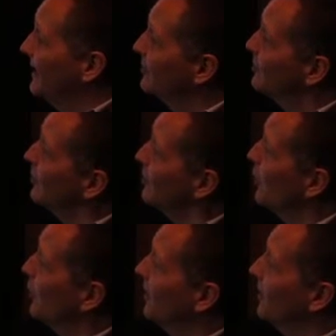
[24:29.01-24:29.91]
Just so you
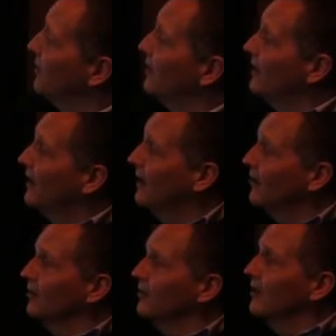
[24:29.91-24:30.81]
know,
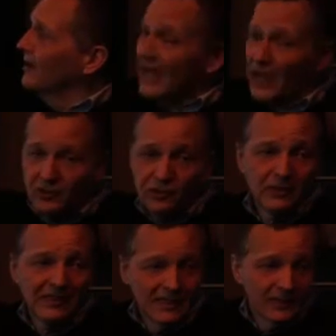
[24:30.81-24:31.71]
our
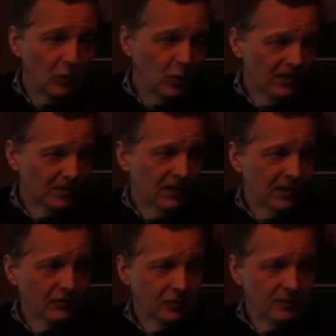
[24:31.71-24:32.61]
council is appointed by
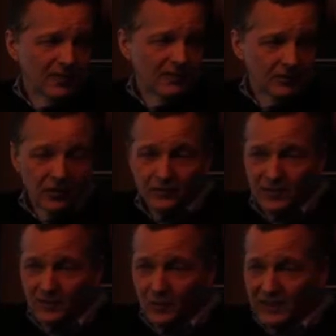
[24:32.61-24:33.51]
government. They're
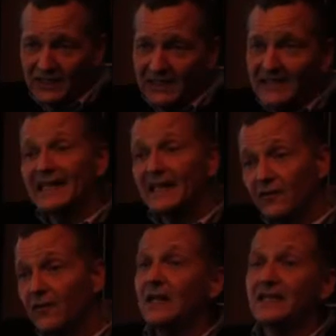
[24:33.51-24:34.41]
government appointees. They
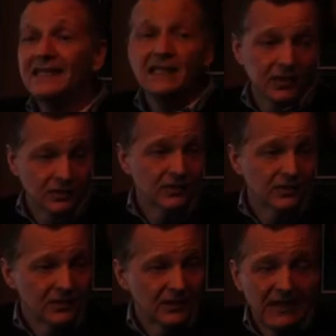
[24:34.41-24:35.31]
are
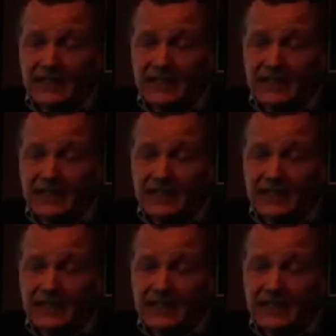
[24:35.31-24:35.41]
volunteers,